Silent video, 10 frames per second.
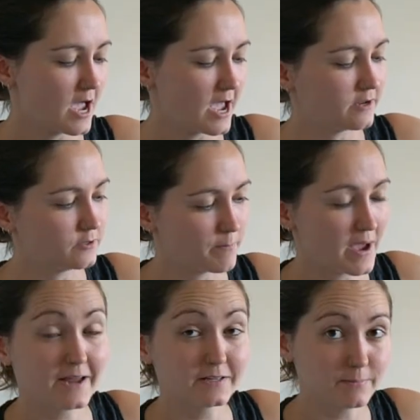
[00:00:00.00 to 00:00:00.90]
and the
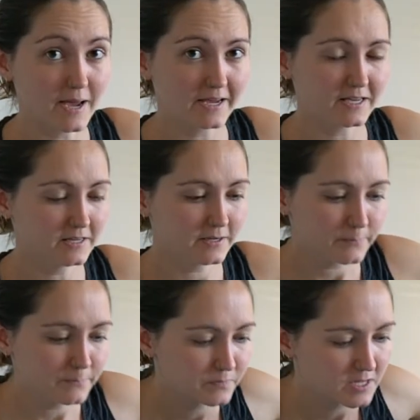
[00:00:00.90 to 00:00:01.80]
padded back here,
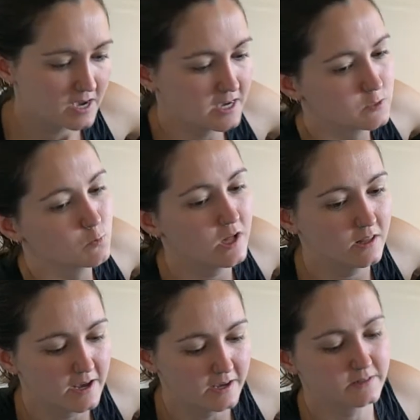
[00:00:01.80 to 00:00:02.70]
as
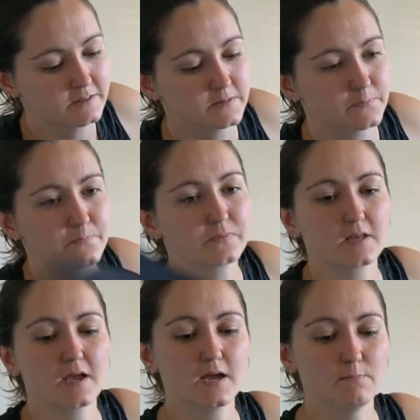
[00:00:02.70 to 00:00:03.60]
well as
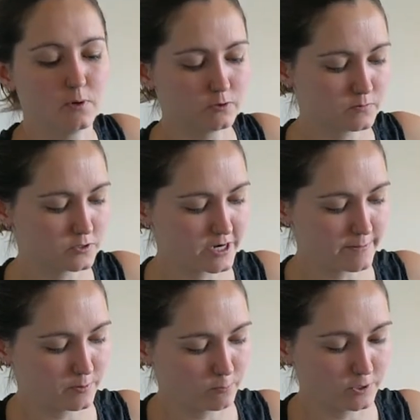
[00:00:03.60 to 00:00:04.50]
a bottom strap,
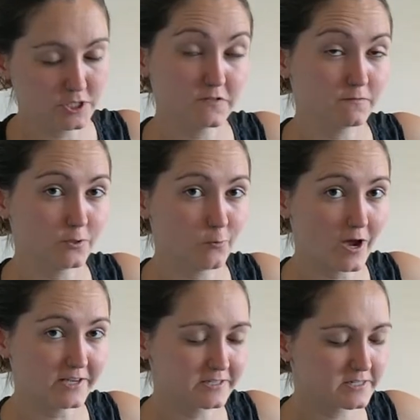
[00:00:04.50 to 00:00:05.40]
which is for your
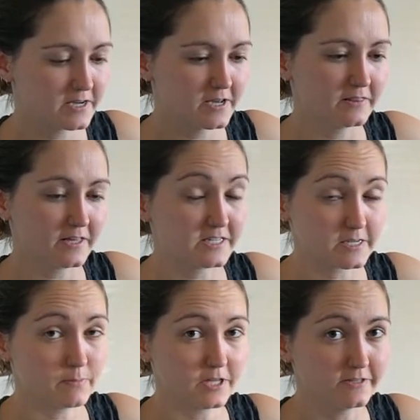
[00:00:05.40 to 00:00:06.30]
waist. That is
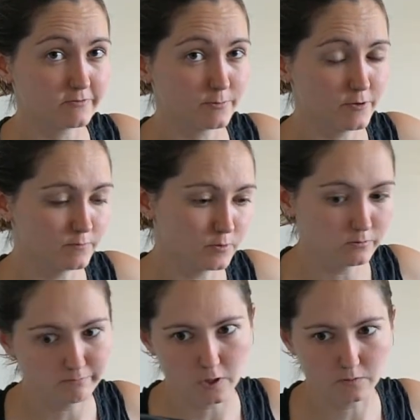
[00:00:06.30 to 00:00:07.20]
completely
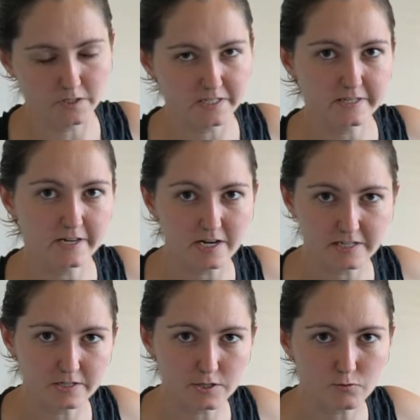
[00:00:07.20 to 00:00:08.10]
removable. Obviously, I
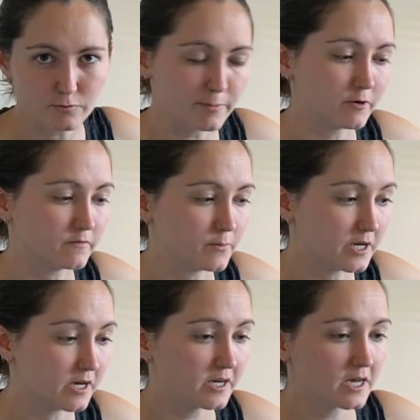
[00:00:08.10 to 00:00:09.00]
didn't just rip it off the
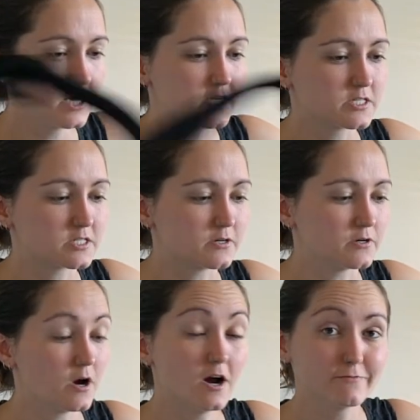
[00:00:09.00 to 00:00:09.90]
bag. So
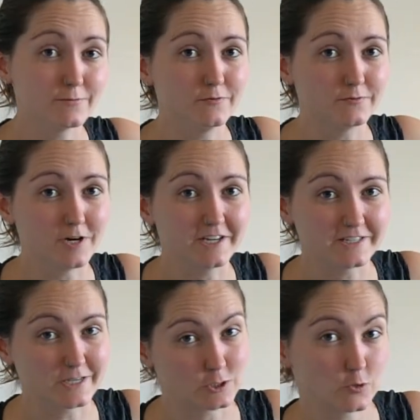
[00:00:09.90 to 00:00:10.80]
I removed mine
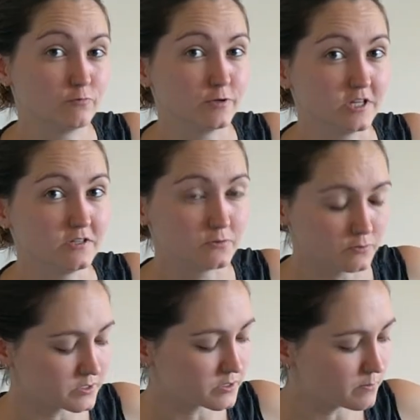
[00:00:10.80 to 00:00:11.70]
because I don't really
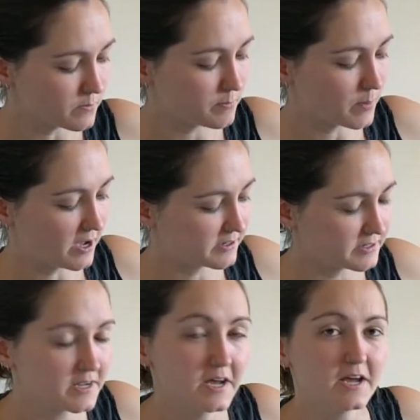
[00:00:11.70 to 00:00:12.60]
use them, but
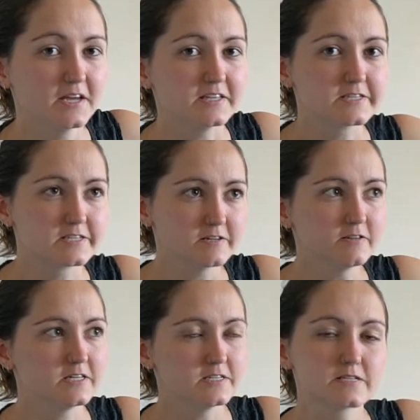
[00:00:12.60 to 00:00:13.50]
it still
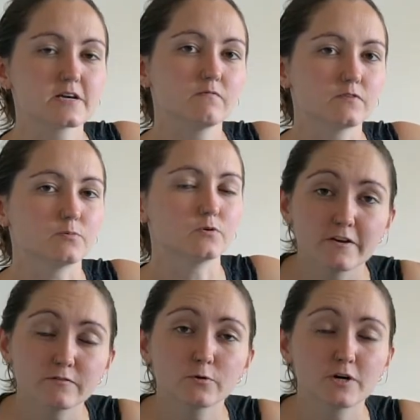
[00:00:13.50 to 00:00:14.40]
is comfortable.
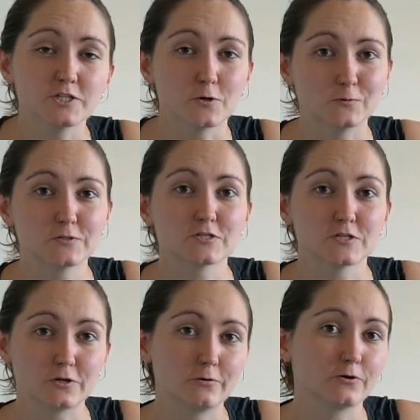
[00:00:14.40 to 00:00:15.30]
Even though I don't
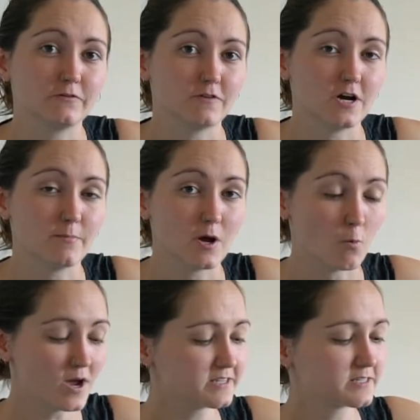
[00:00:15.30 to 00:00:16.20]
secure it via my
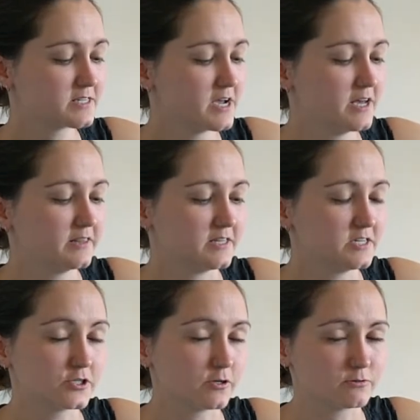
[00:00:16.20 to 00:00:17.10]
waist,
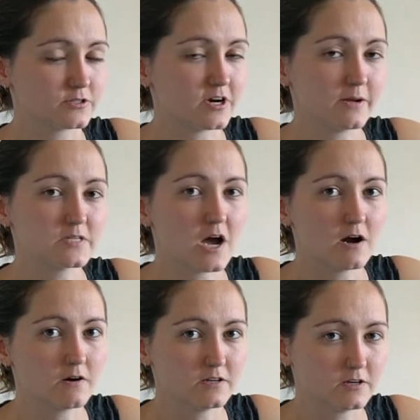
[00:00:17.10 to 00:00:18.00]
these shoulder straps
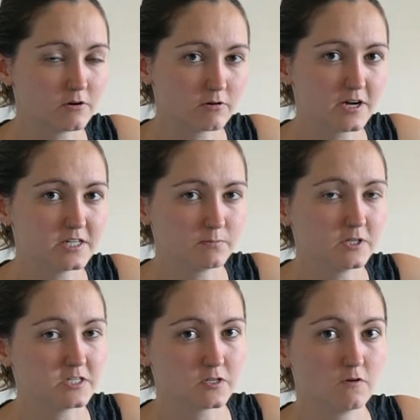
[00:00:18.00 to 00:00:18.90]
are
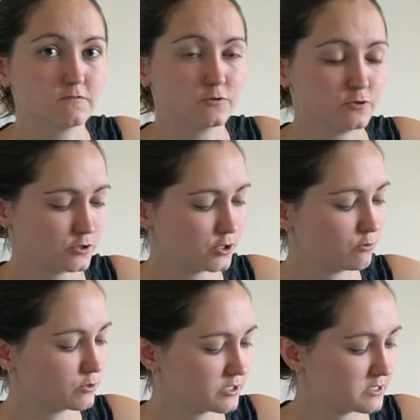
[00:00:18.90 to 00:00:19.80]
incredibly soft on your
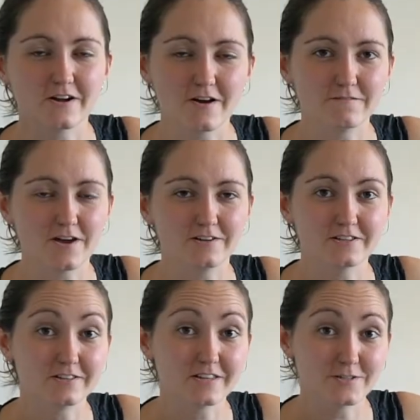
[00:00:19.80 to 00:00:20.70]
shoulders, and I found
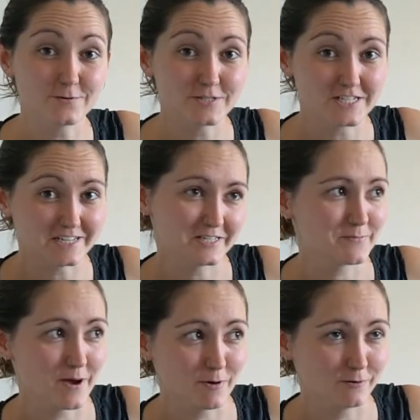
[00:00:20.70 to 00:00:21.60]
that they don't dig into
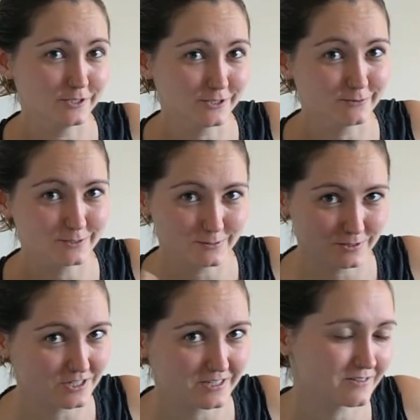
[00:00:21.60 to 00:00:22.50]
my bony shoulders,
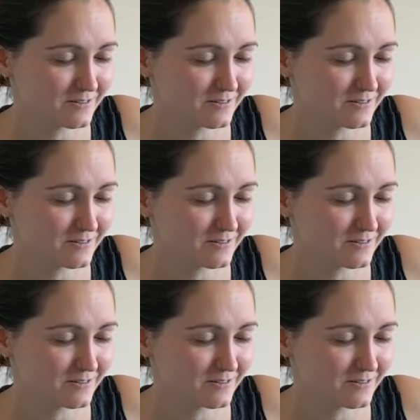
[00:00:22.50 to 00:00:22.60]
which is